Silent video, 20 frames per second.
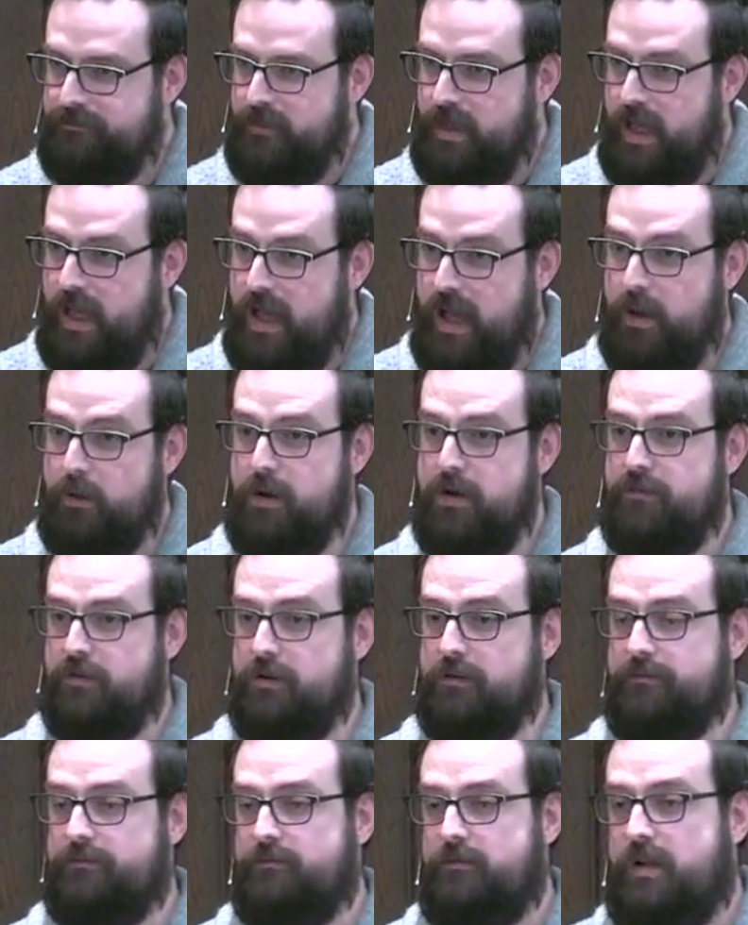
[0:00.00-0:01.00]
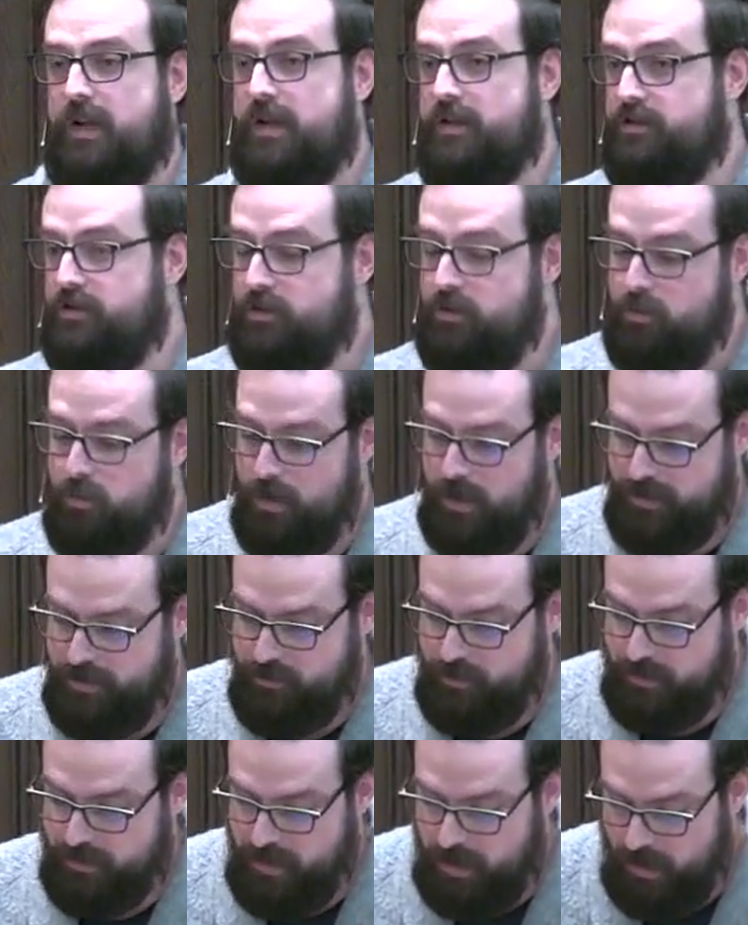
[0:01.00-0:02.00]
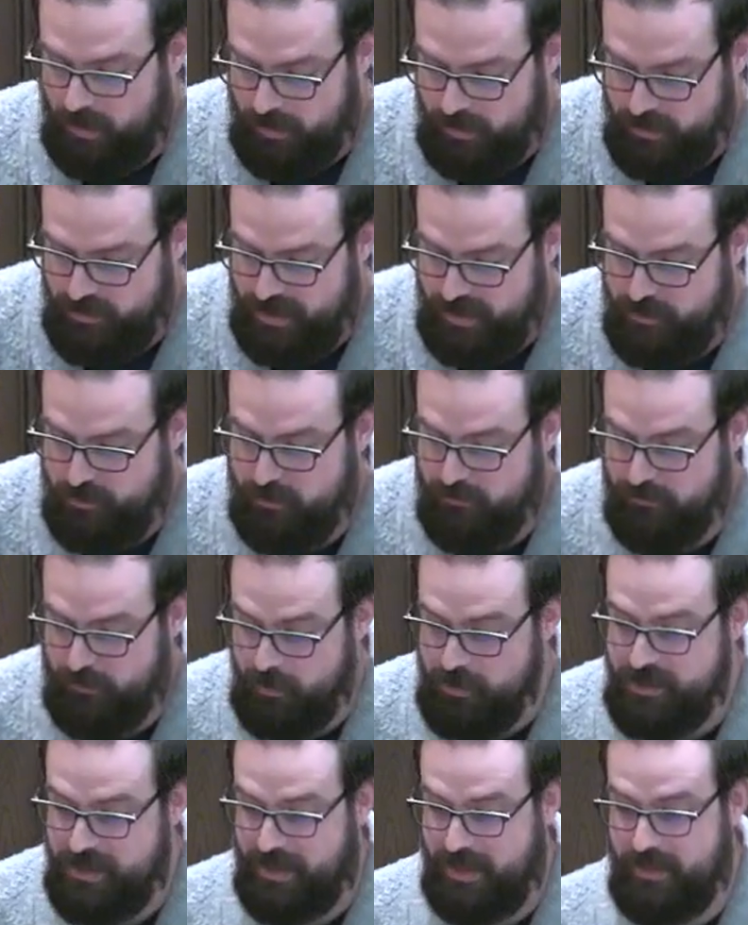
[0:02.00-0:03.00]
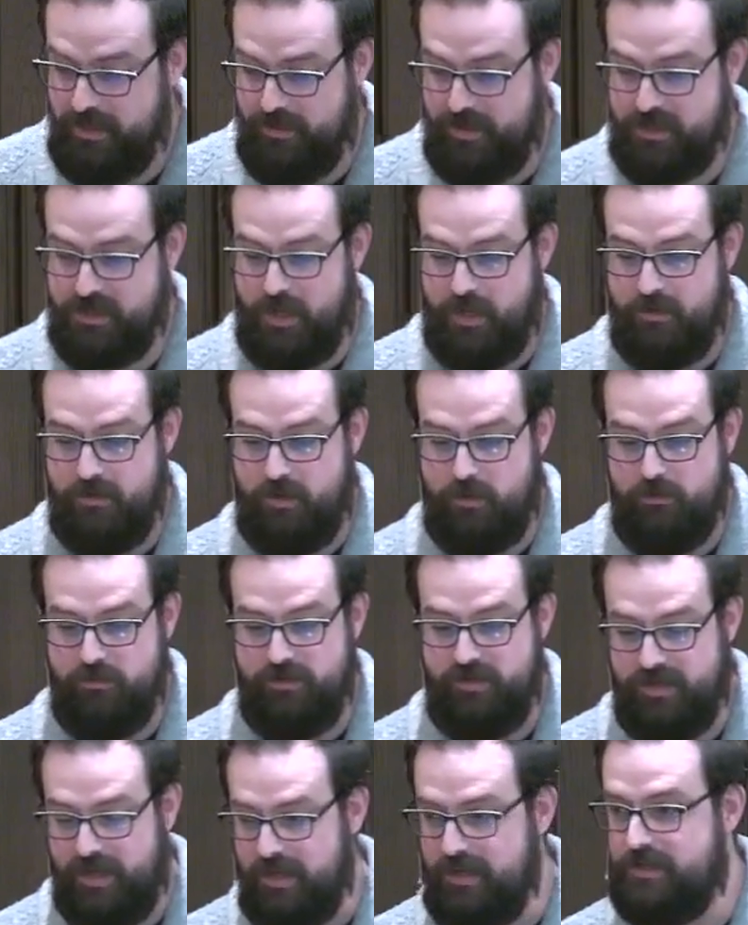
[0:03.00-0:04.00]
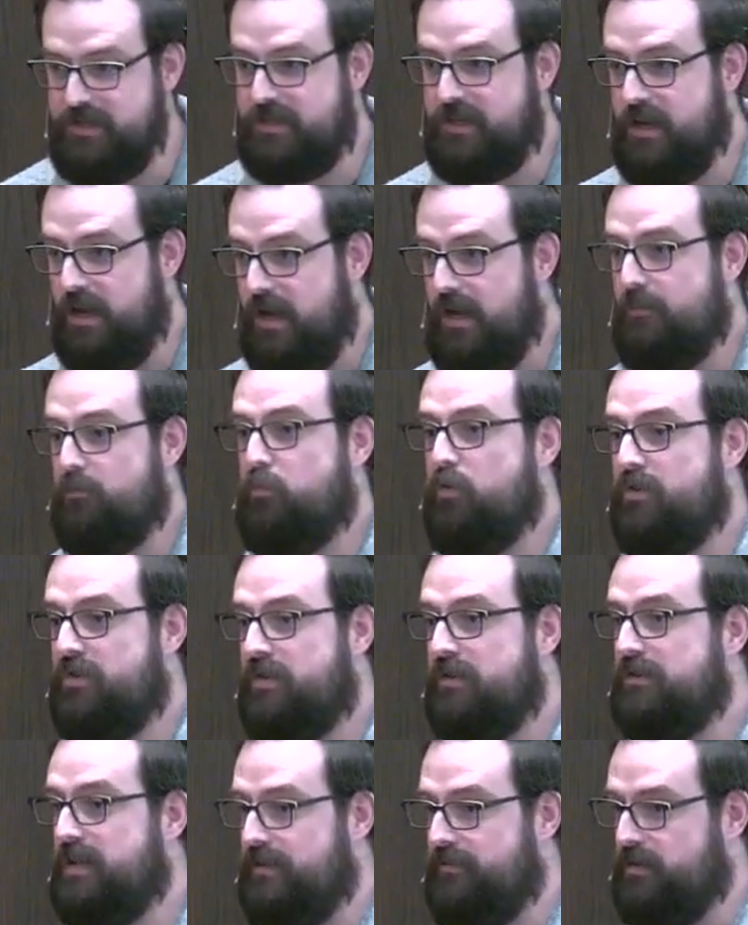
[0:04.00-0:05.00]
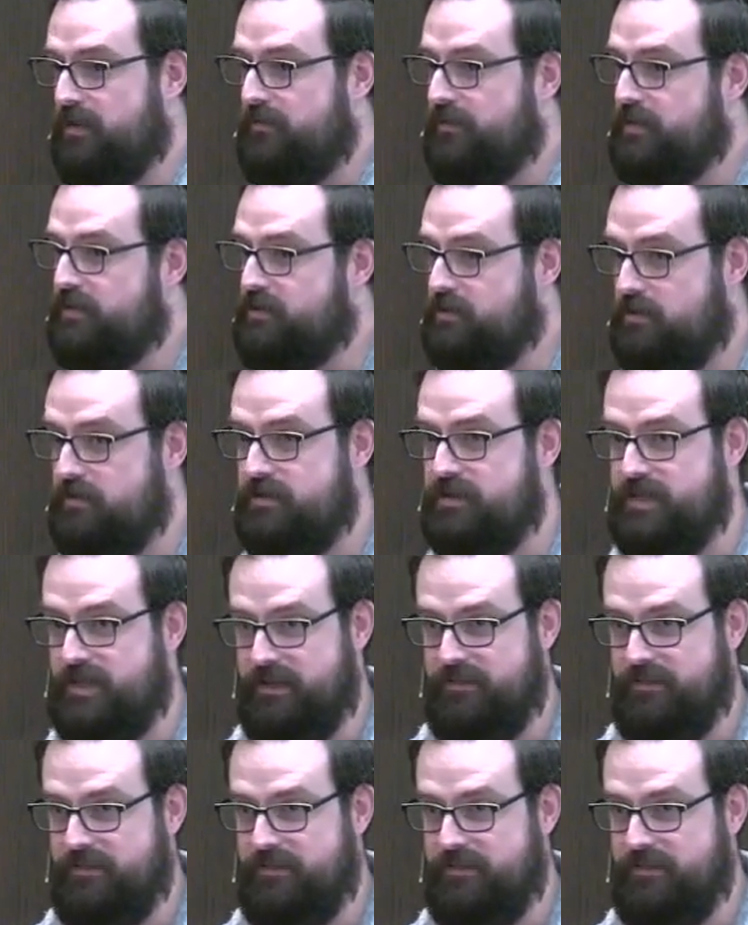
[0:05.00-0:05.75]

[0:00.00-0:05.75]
However, I do want to acknowledge that traversing into this unknown does come with a level of uncertainty.